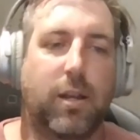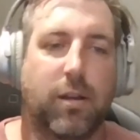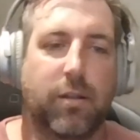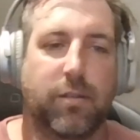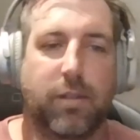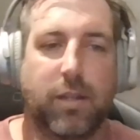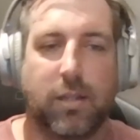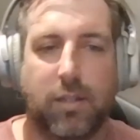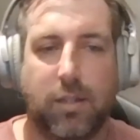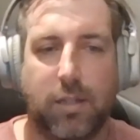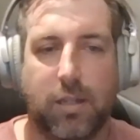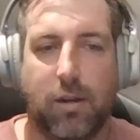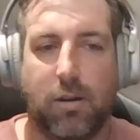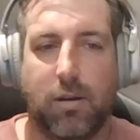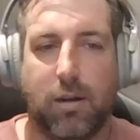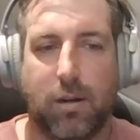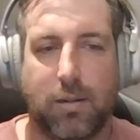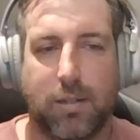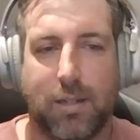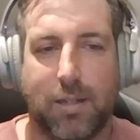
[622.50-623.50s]
And I think,
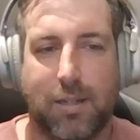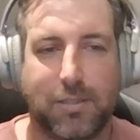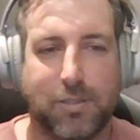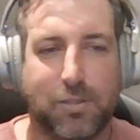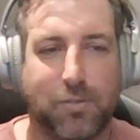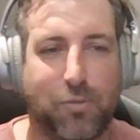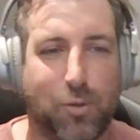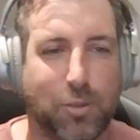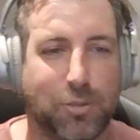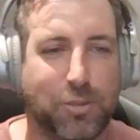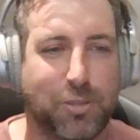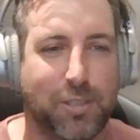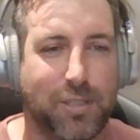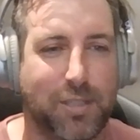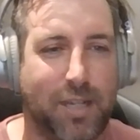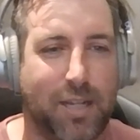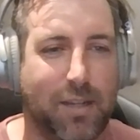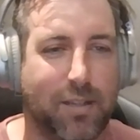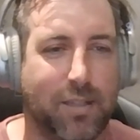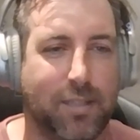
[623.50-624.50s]
it's
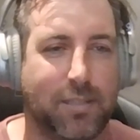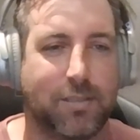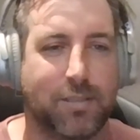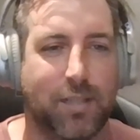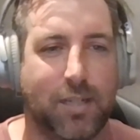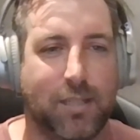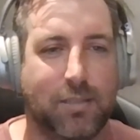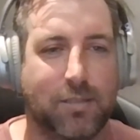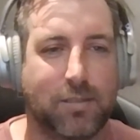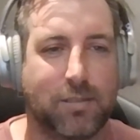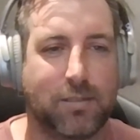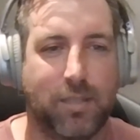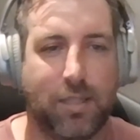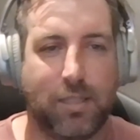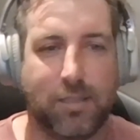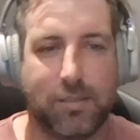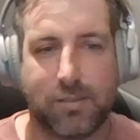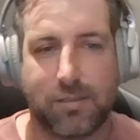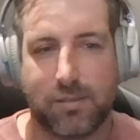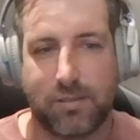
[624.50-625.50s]
fortunate now these days,
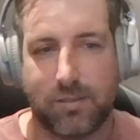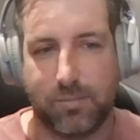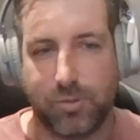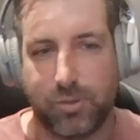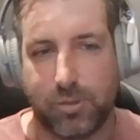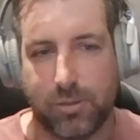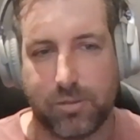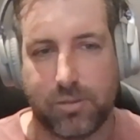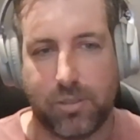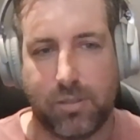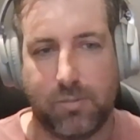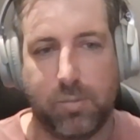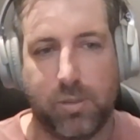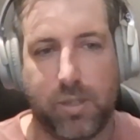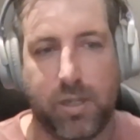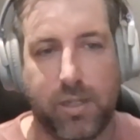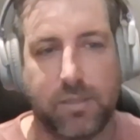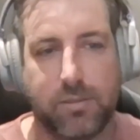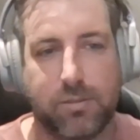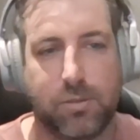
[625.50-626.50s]
there's some short-term
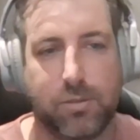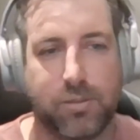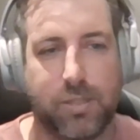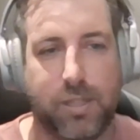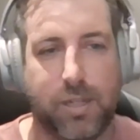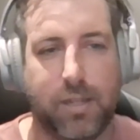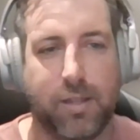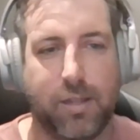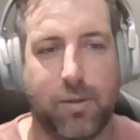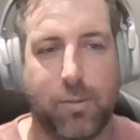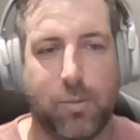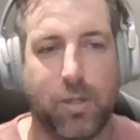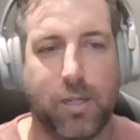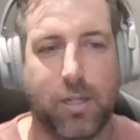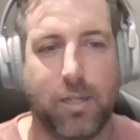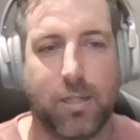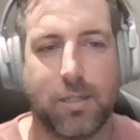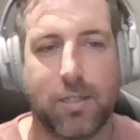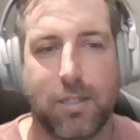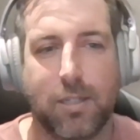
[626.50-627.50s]
planning tools out there
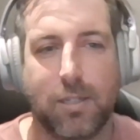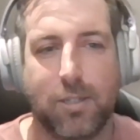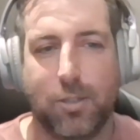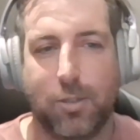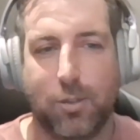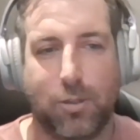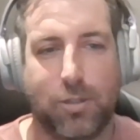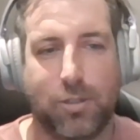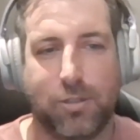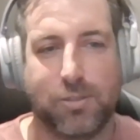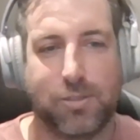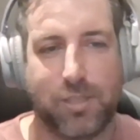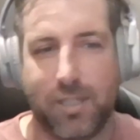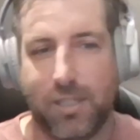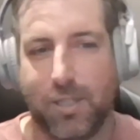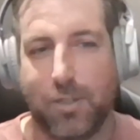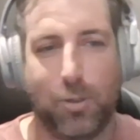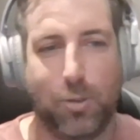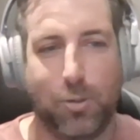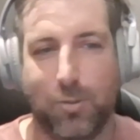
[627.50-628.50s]
where you can
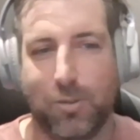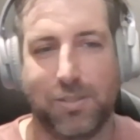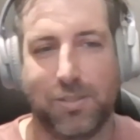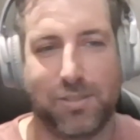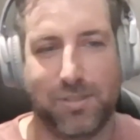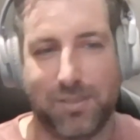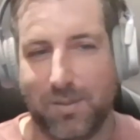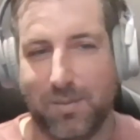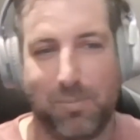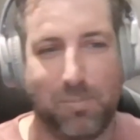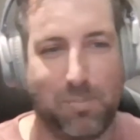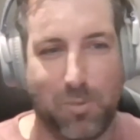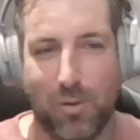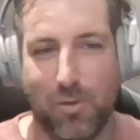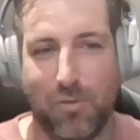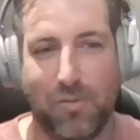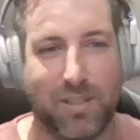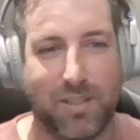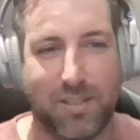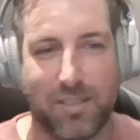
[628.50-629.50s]
see who is
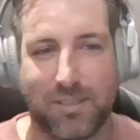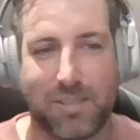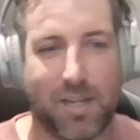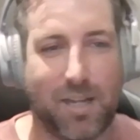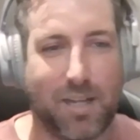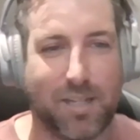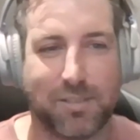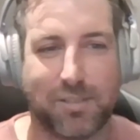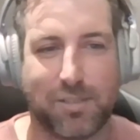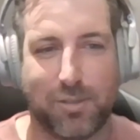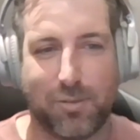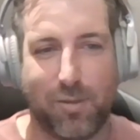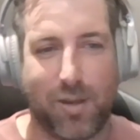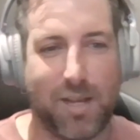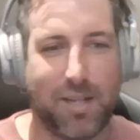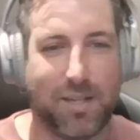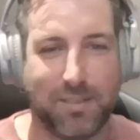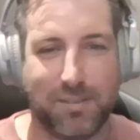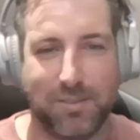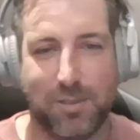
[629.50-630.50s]
moving the tasks
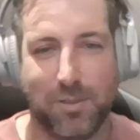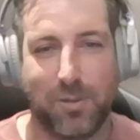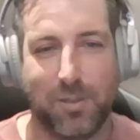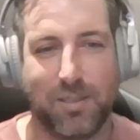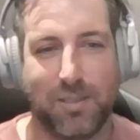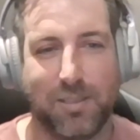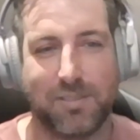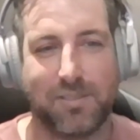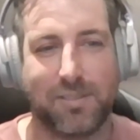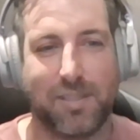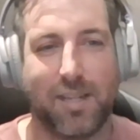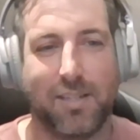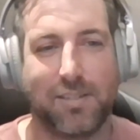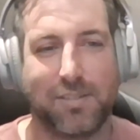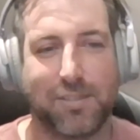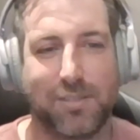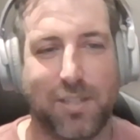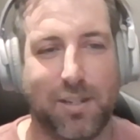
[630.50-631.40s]
around and doing the status.